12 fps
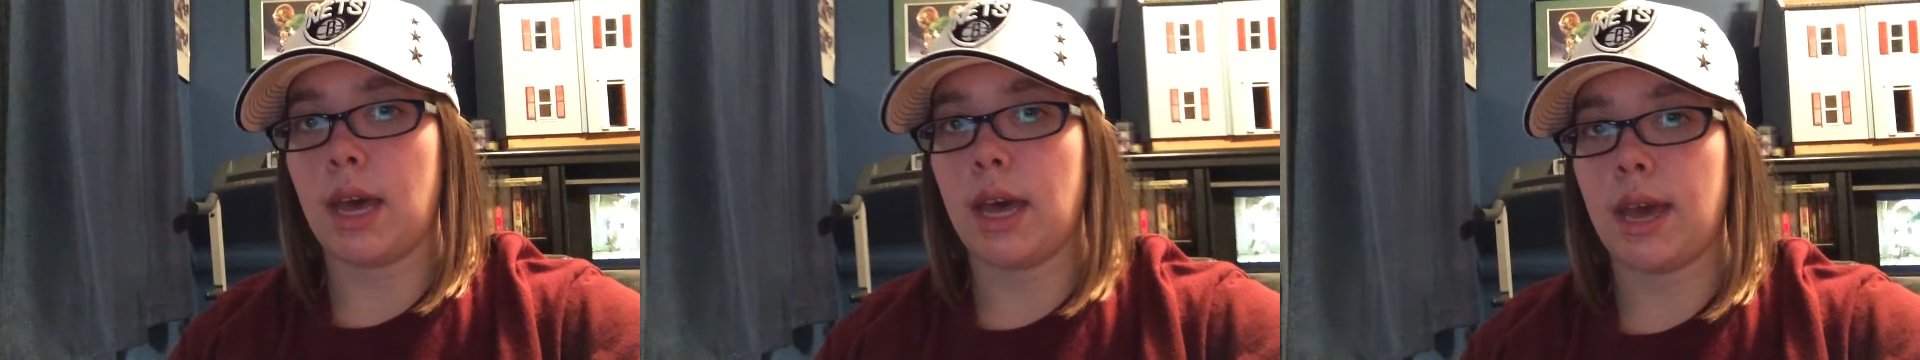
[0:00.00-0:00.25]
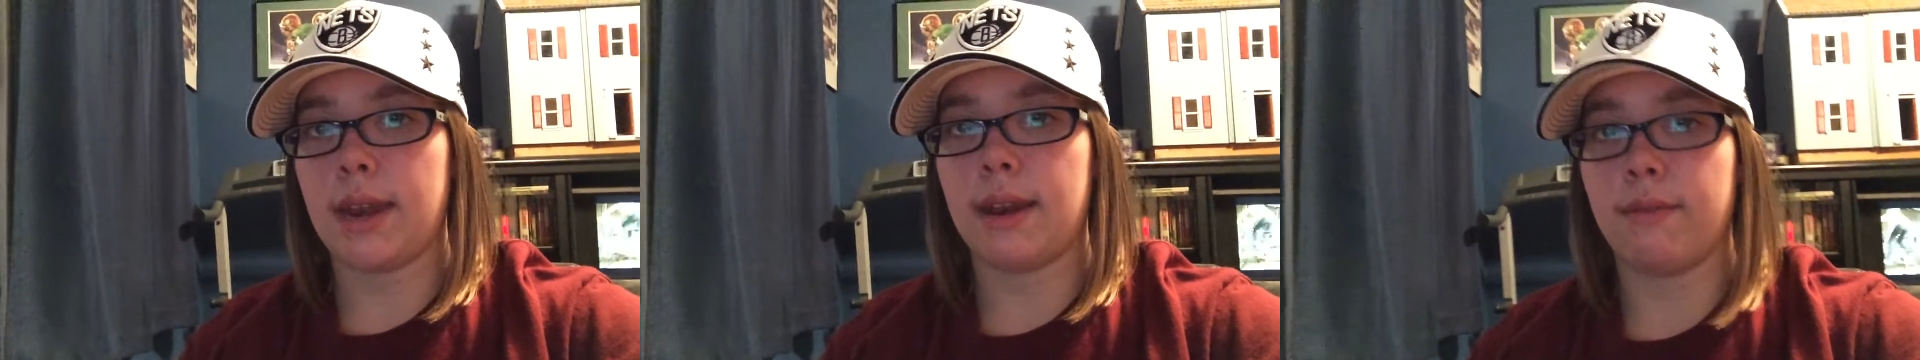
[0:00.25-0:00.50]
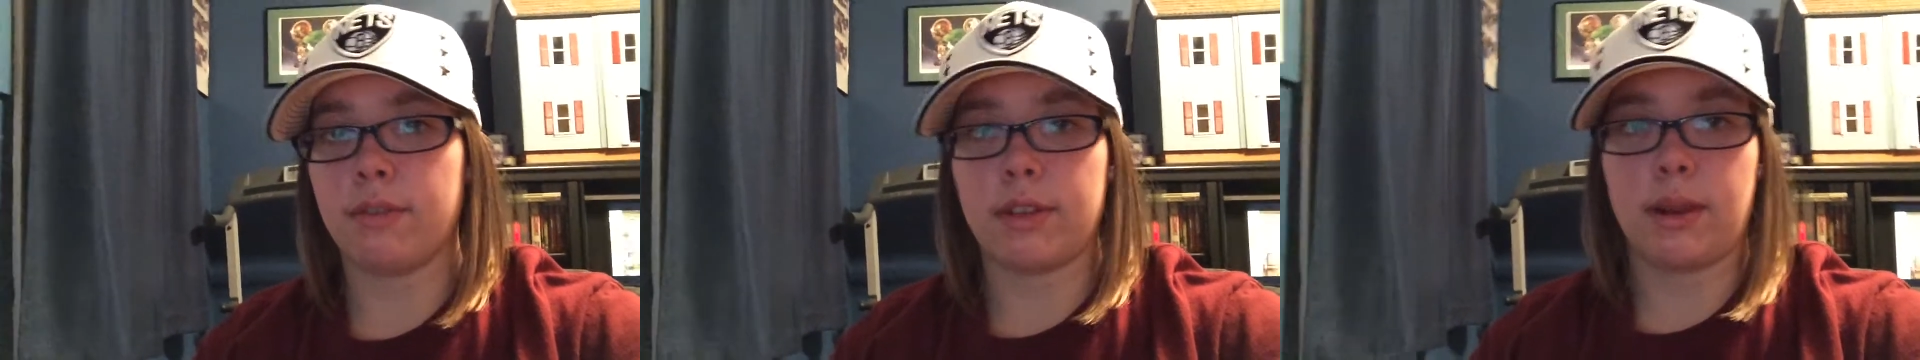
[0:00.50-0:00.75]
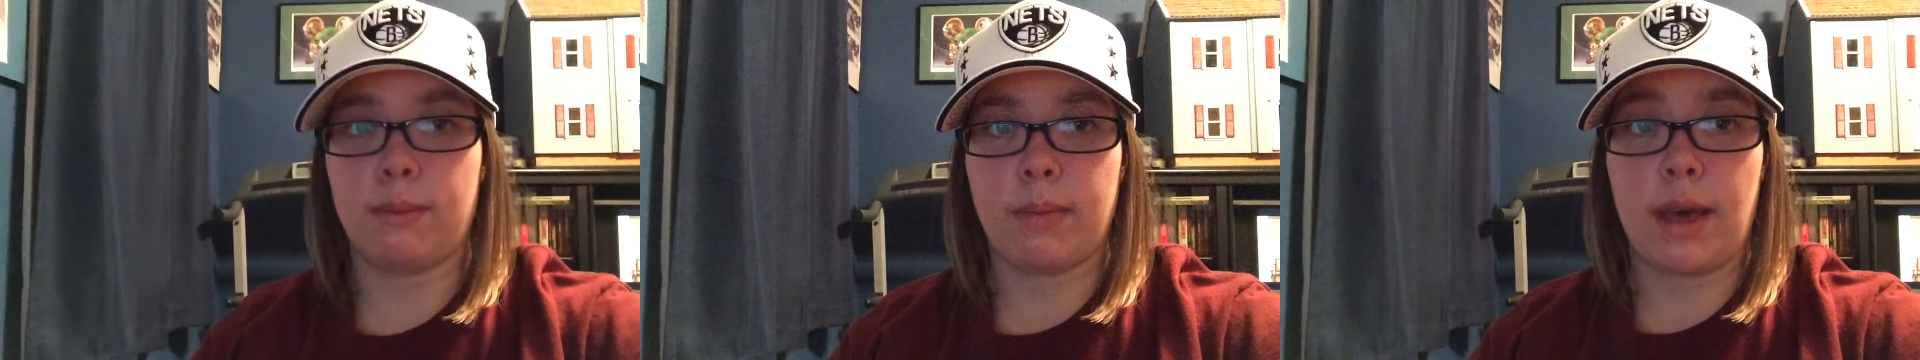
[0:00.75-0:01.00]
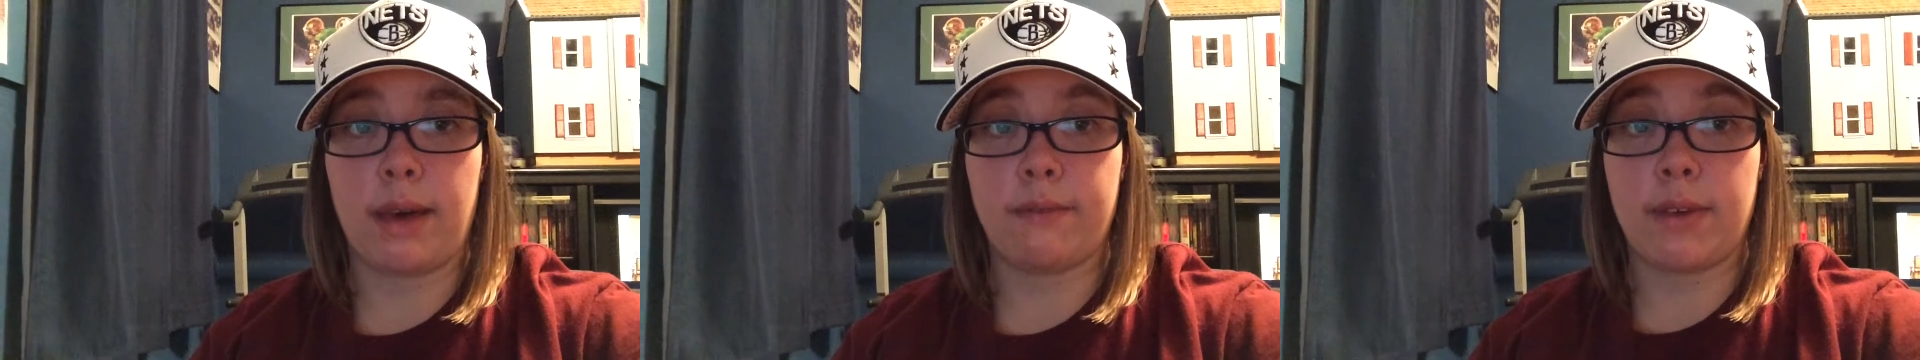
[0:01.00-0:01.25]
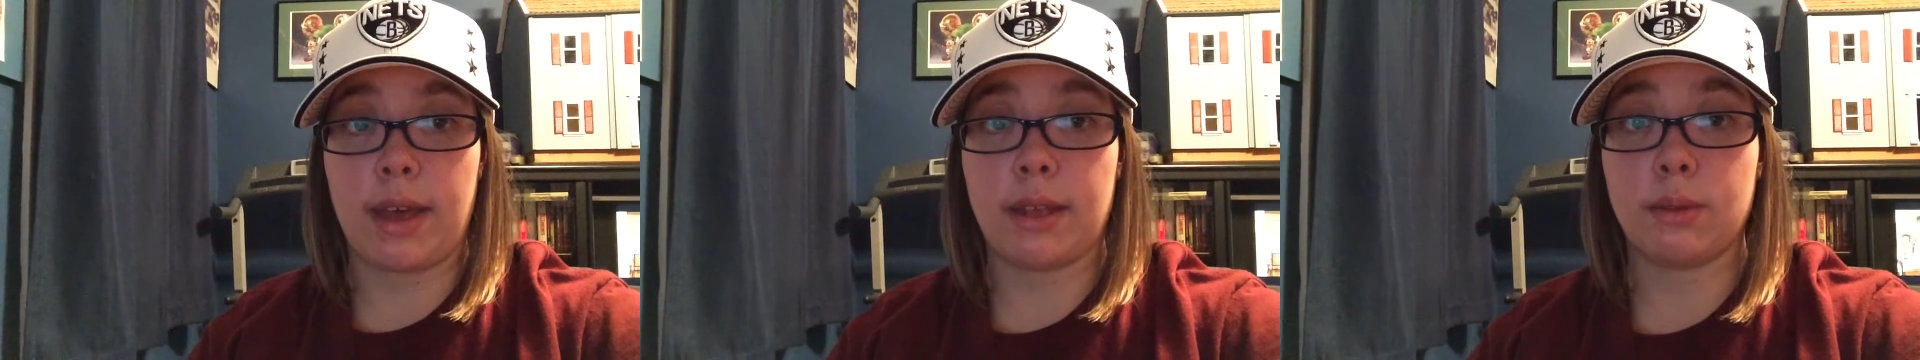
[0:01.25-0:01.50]
I've never seen them live
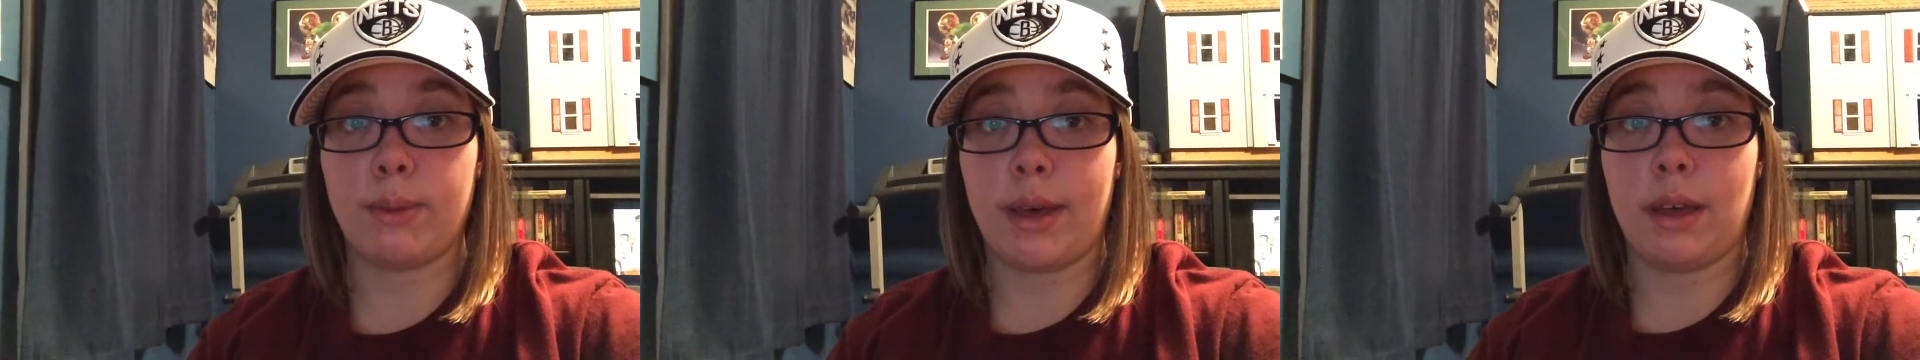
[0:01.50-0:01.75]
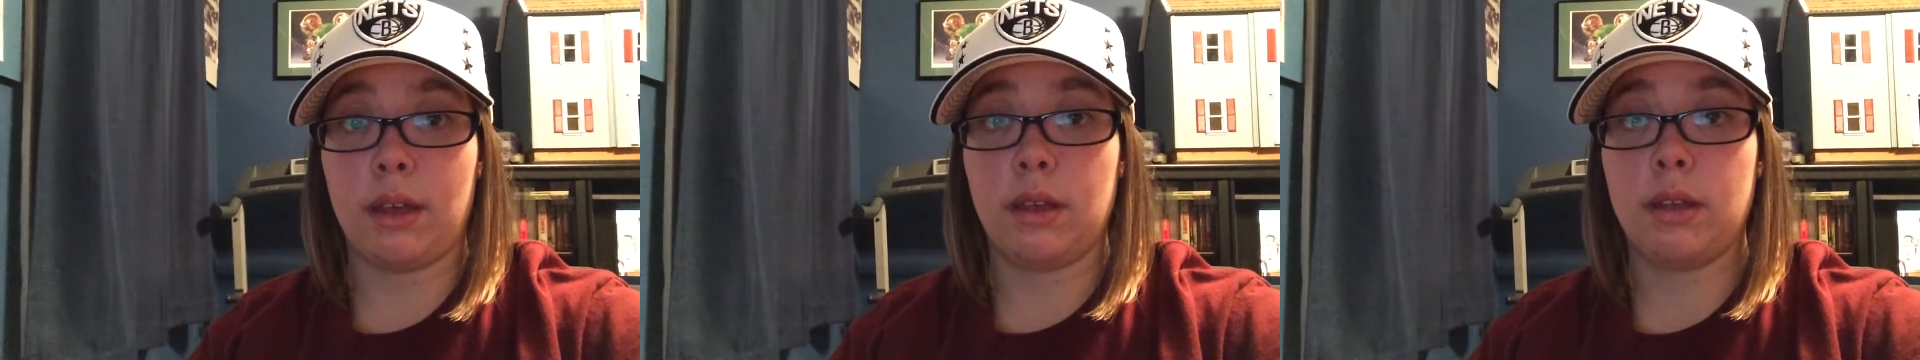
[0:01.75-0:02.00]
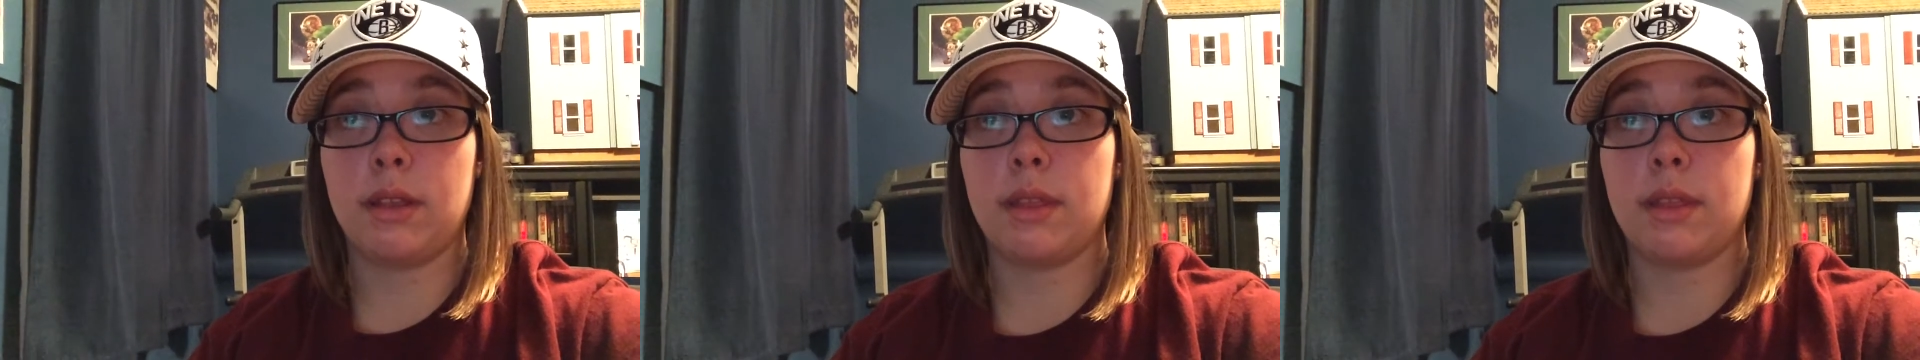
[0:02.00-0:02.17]
as well.